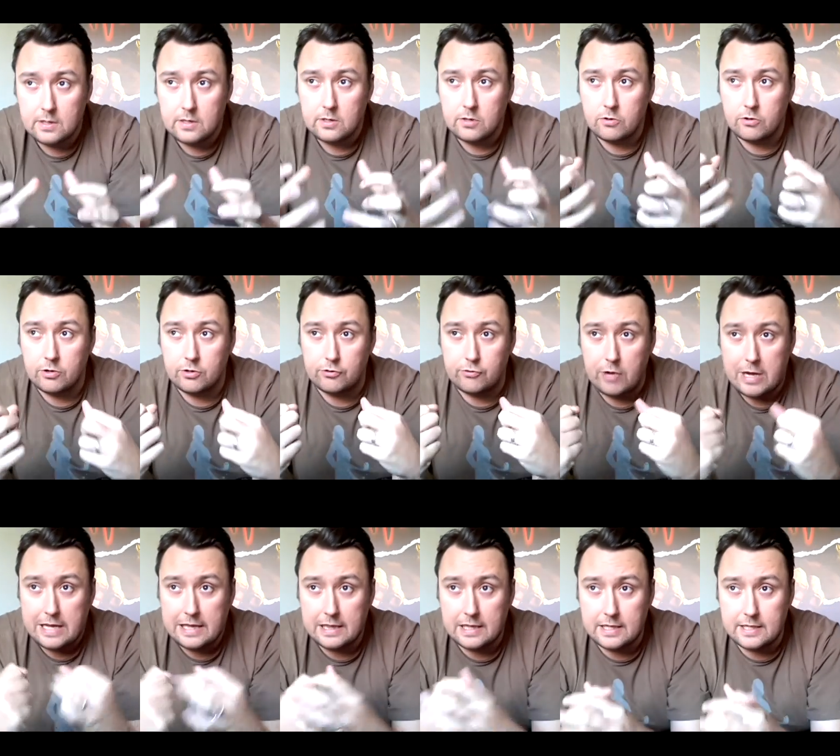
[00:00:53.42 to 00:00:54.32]
your
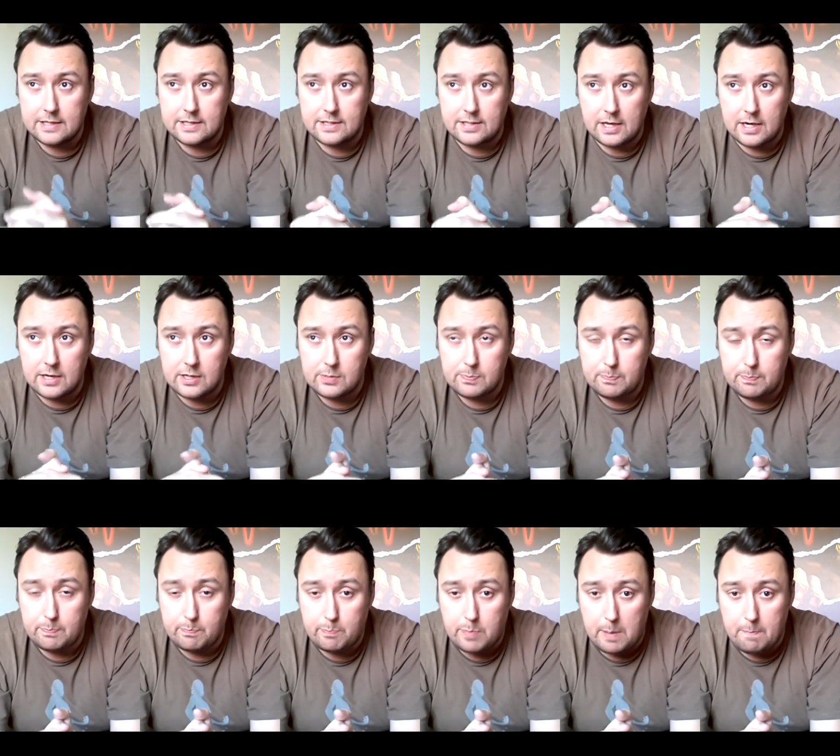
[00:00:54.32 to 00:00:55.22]
adrenaline starts
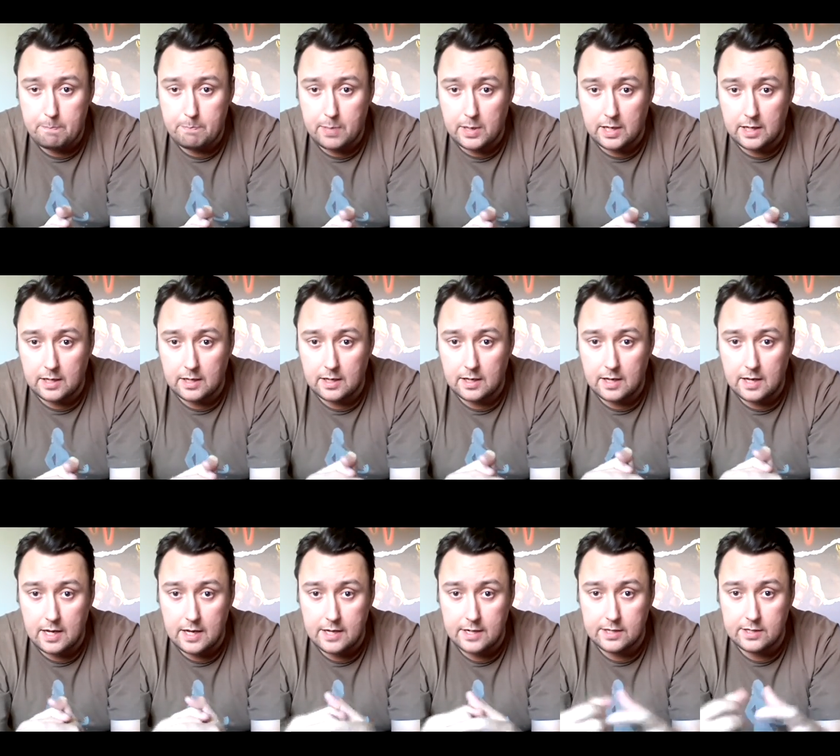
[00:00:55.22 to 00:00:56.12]
pumping
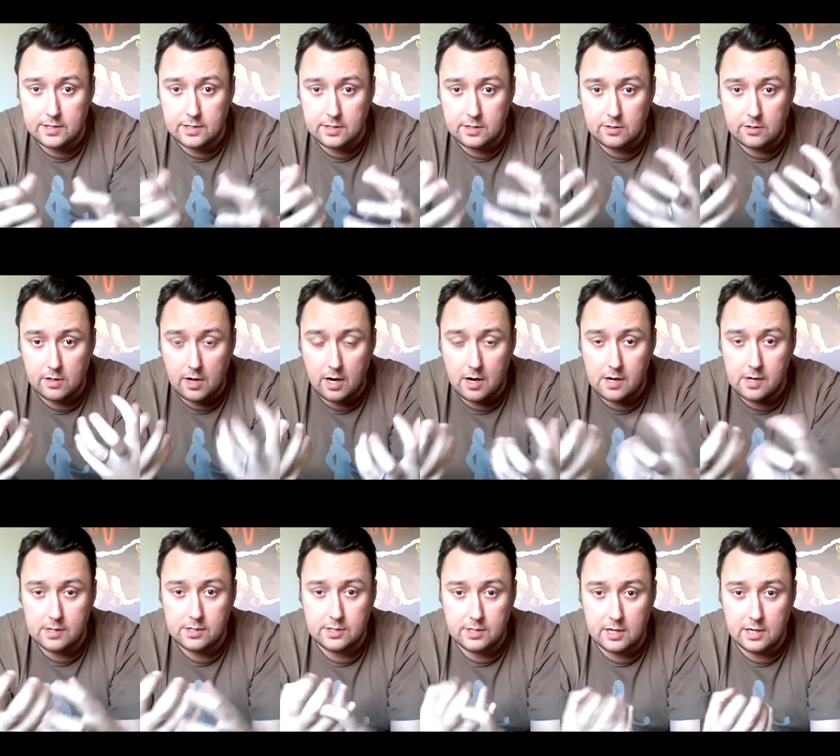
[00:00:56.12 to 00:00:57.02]
and your
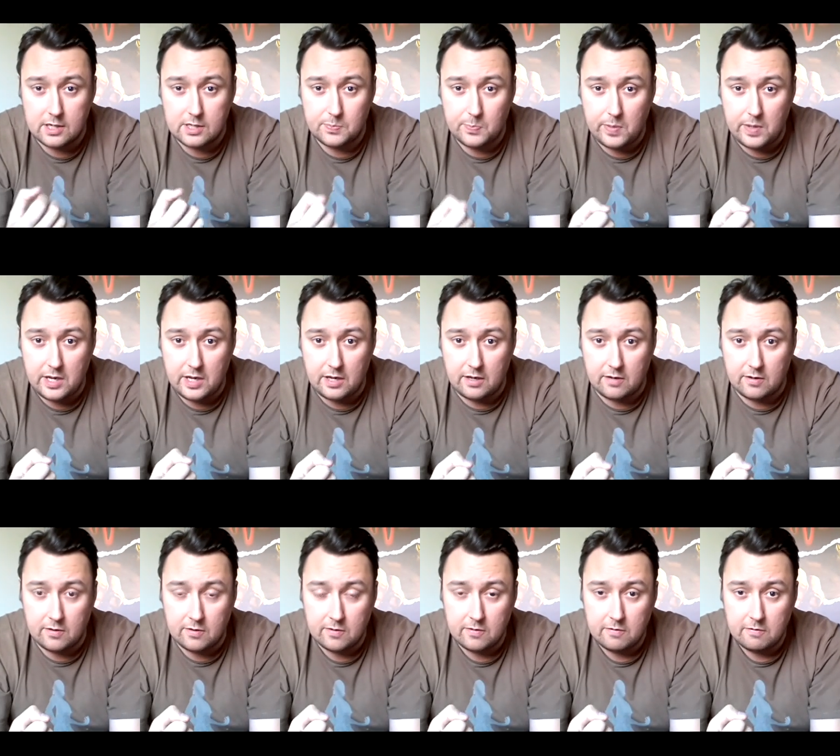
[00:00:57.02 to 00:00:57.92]
heart starts beating
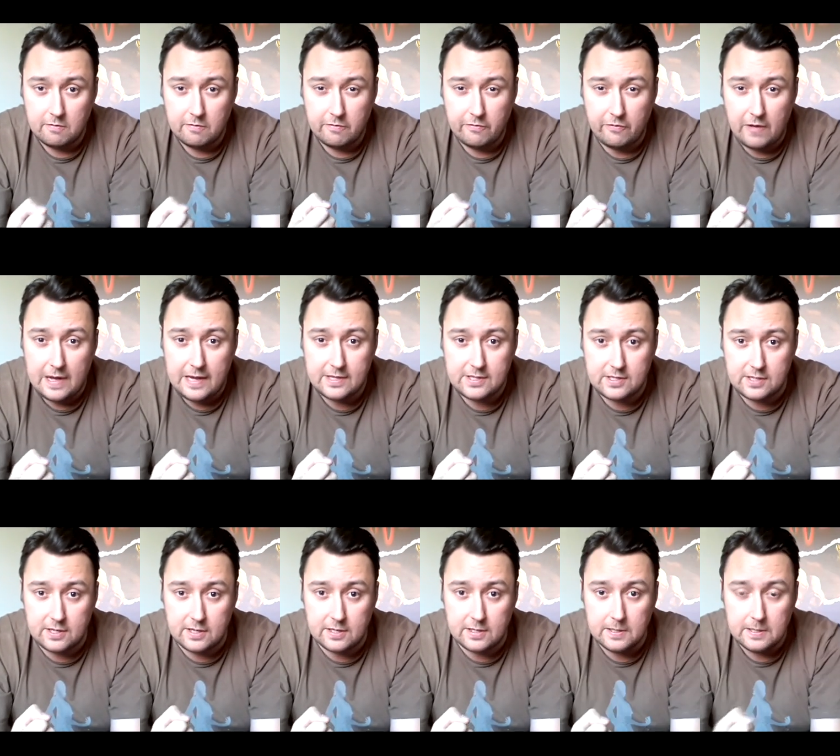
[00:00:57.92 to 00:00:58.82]

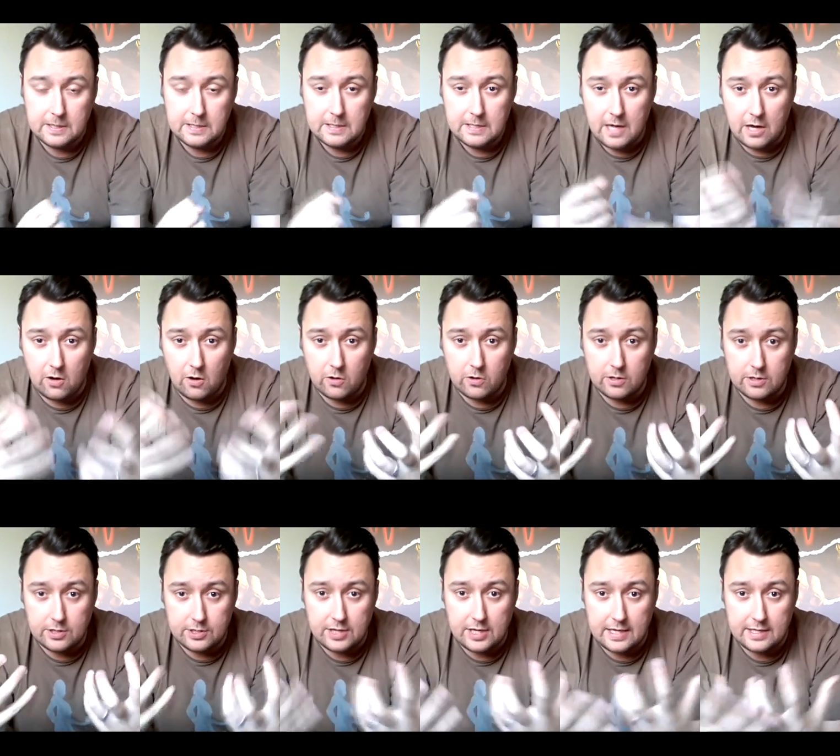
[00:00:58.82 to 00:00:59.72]
faster and all your
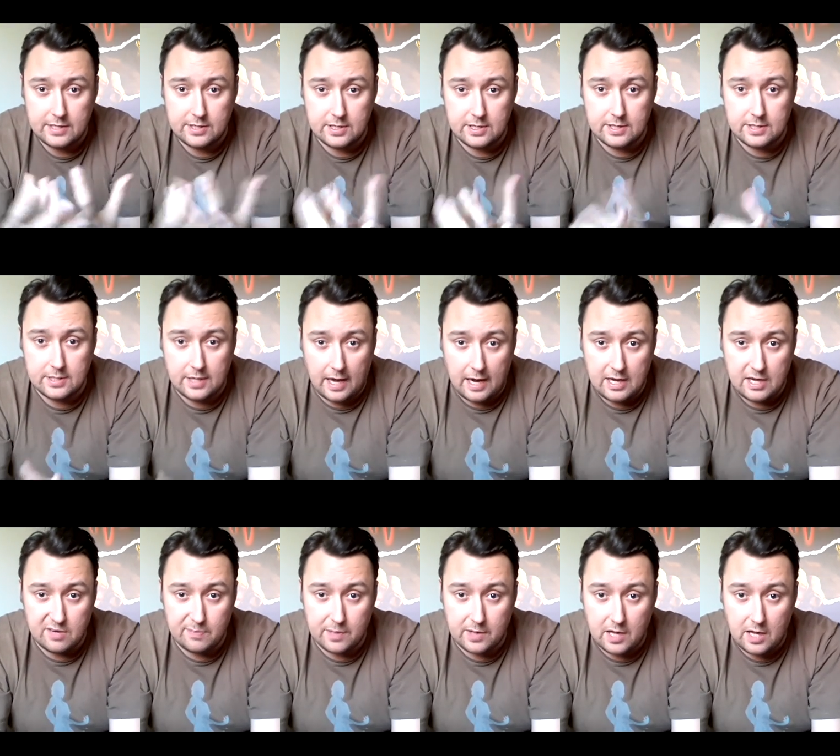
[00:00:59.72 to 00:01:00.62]
senses kind
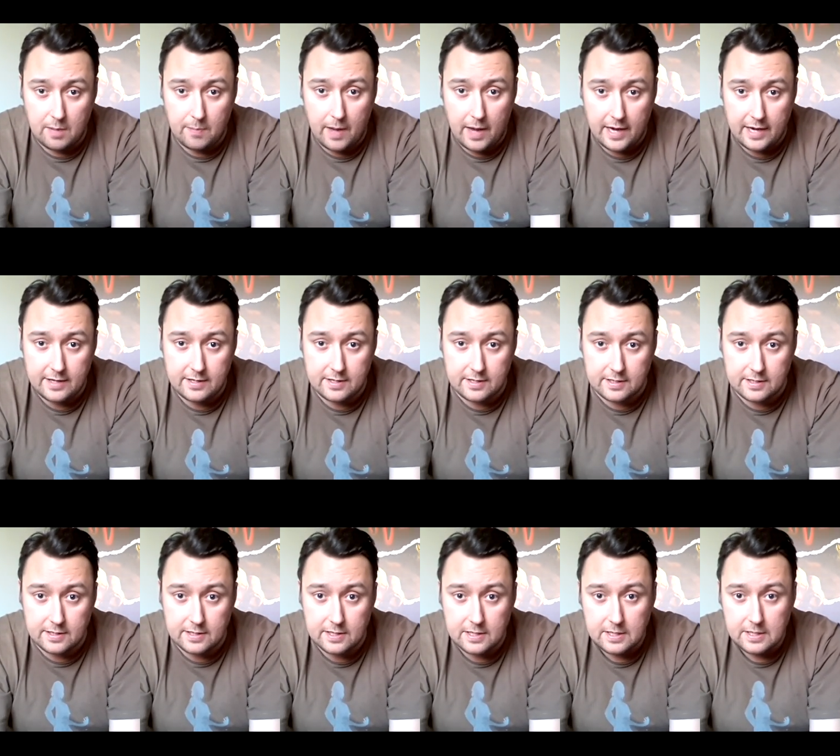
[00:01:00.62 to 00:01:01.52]
of become
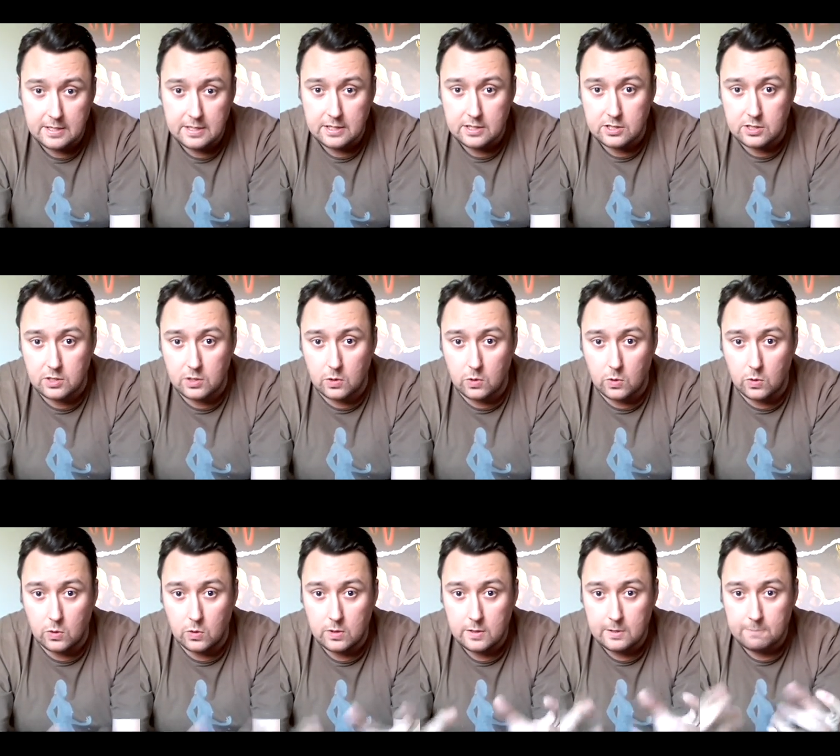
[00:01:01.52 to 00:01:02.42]
heightened.
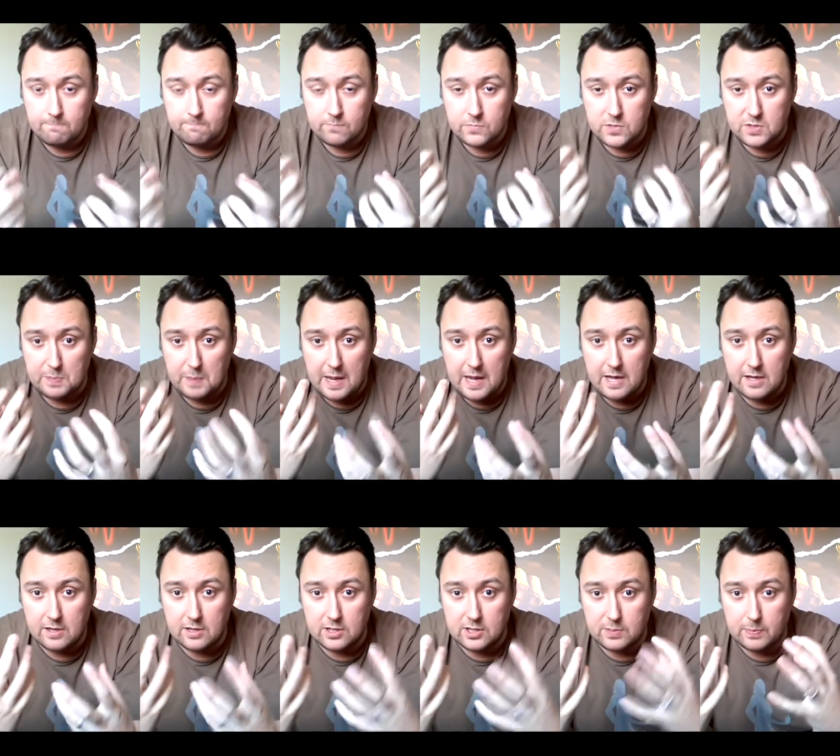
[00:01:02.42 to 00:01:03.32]
So
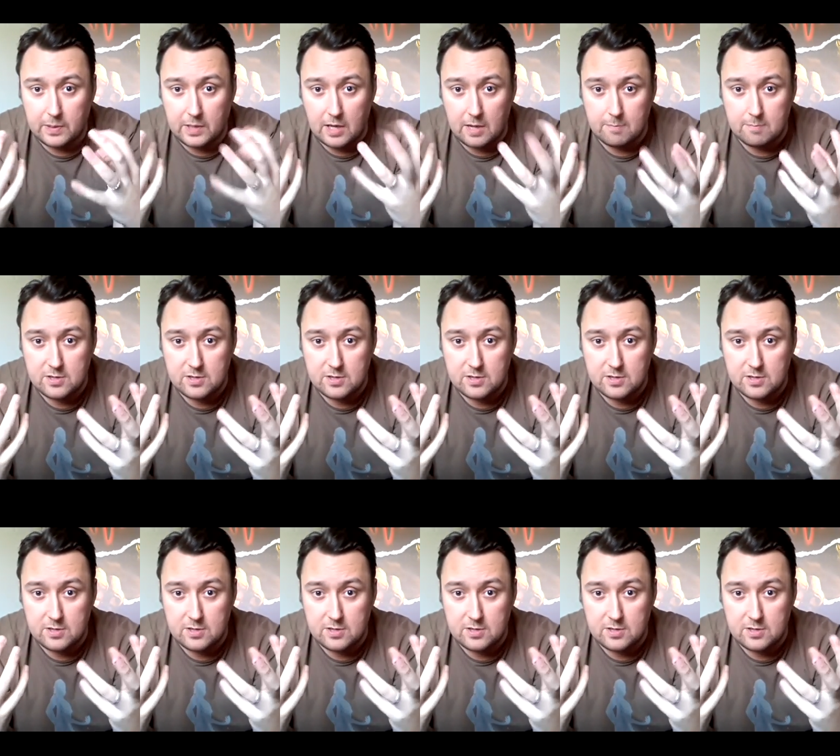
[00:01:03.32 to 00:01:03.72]
smells become